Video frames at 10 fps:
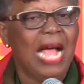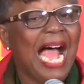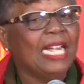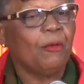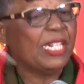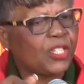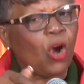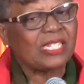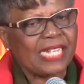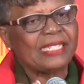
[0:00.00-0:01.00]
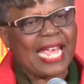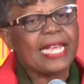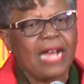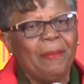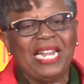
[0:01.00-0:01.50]
And the resources
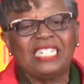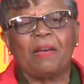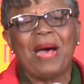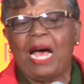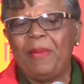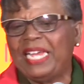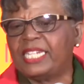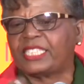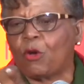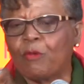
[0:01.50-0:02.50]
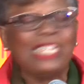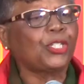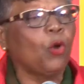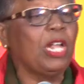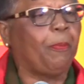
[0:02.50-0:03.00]
ain't coming into Barbados to reach you,